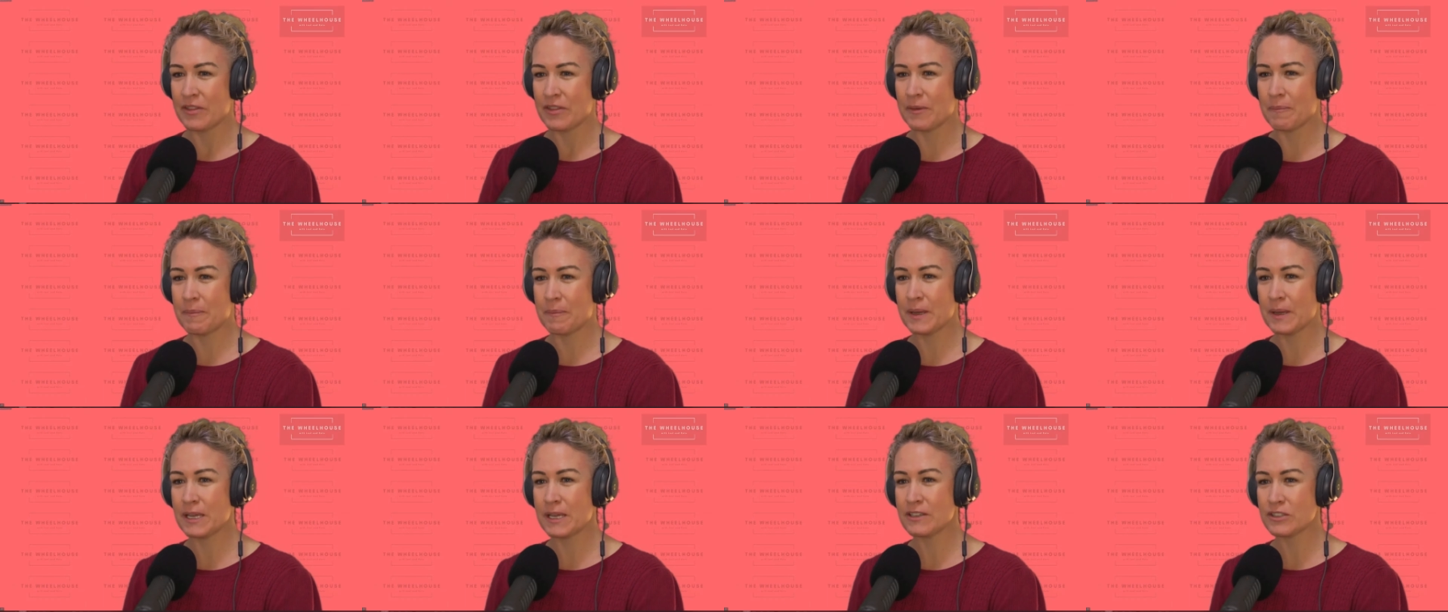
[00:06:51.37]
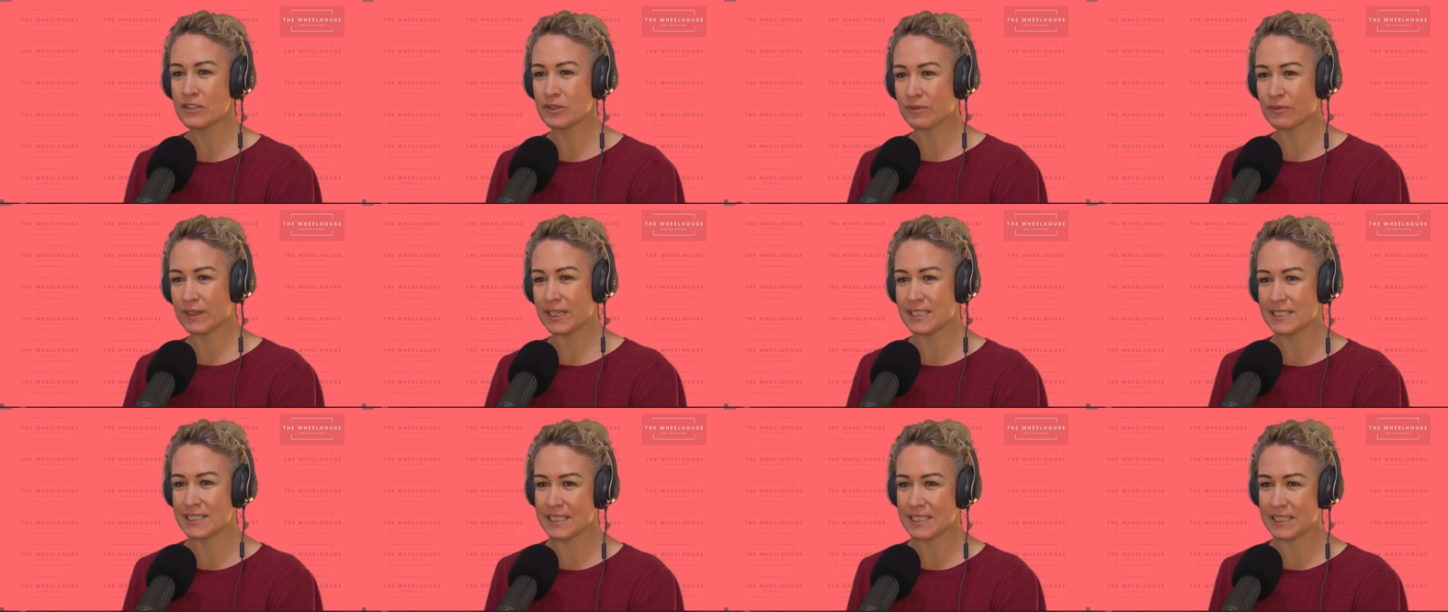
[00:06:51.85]
The biggest
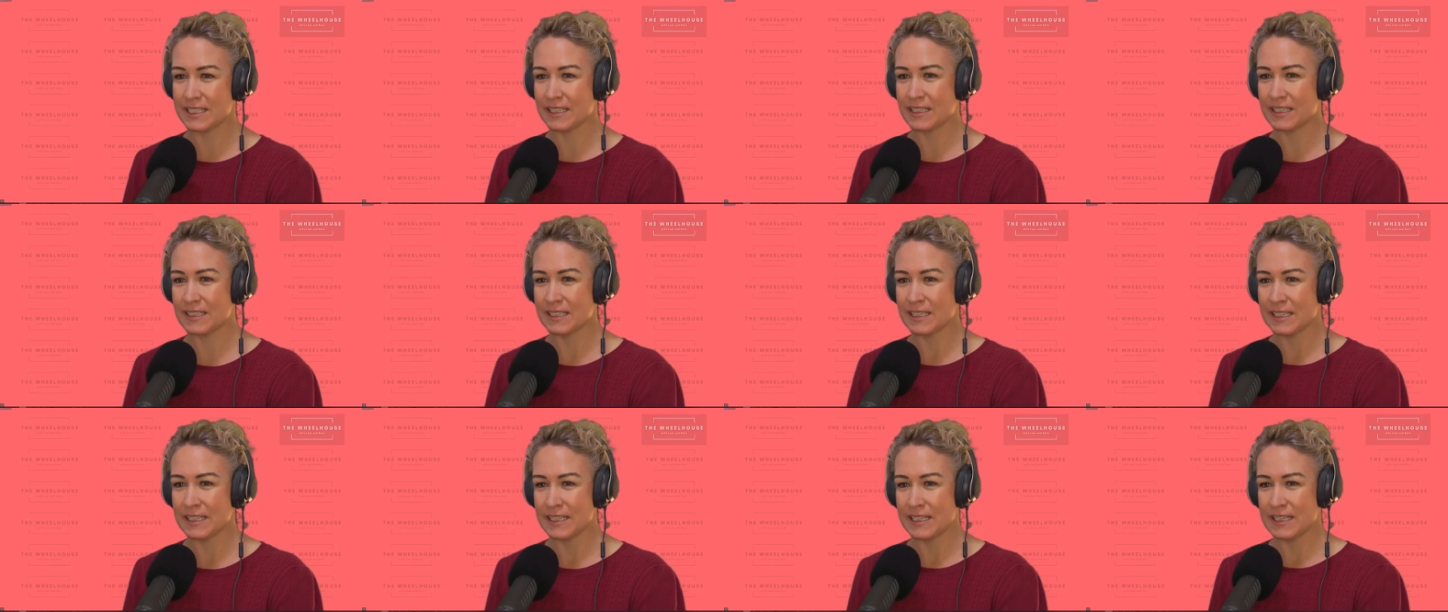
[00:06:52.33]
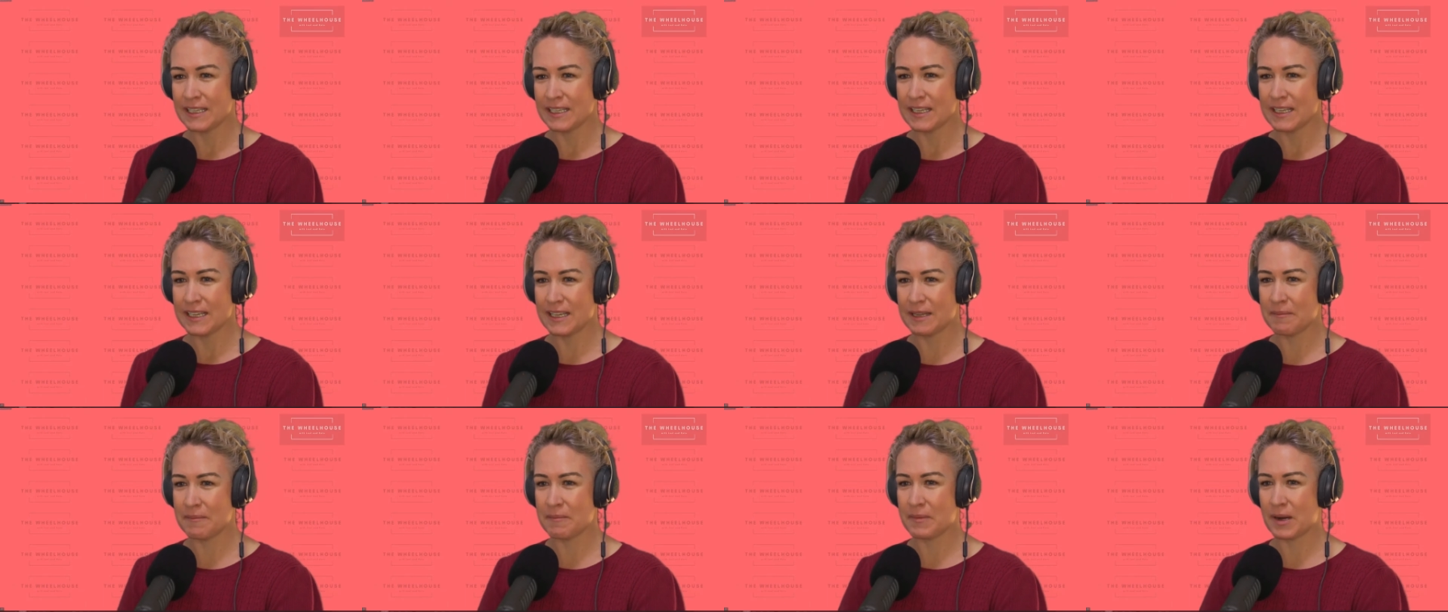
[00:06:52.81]
reason,
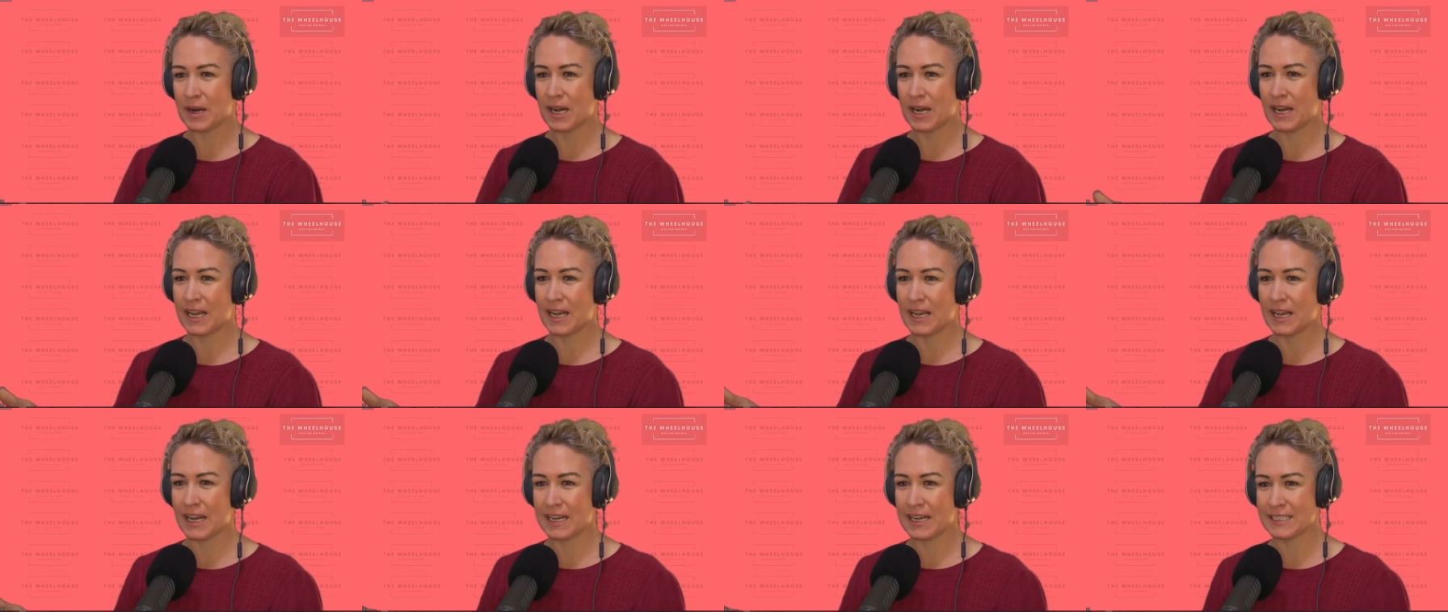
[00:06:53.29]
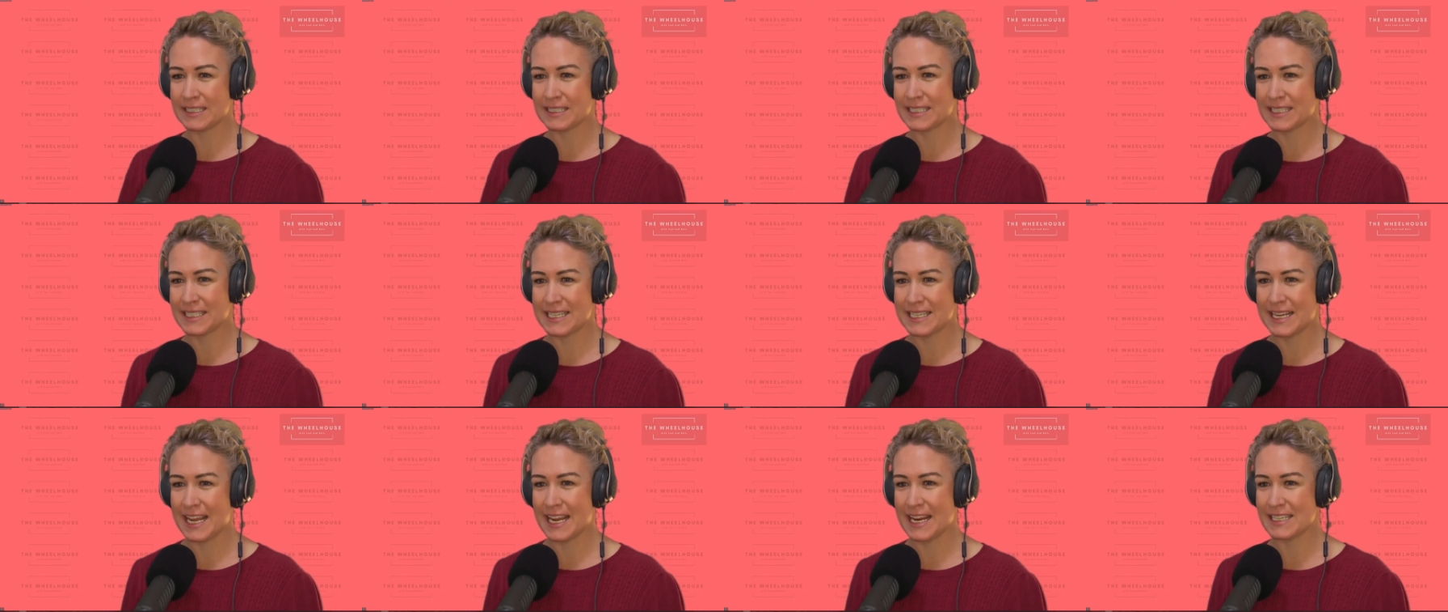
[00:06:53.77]
in my
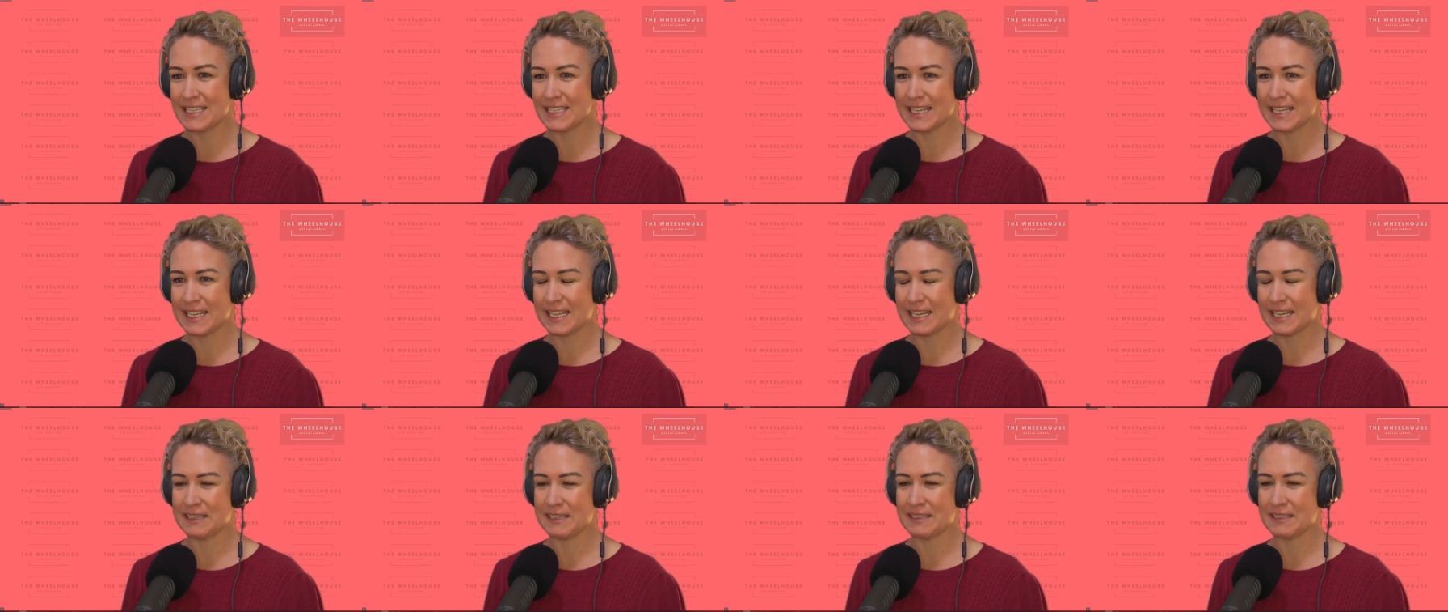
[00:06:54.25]
understanding,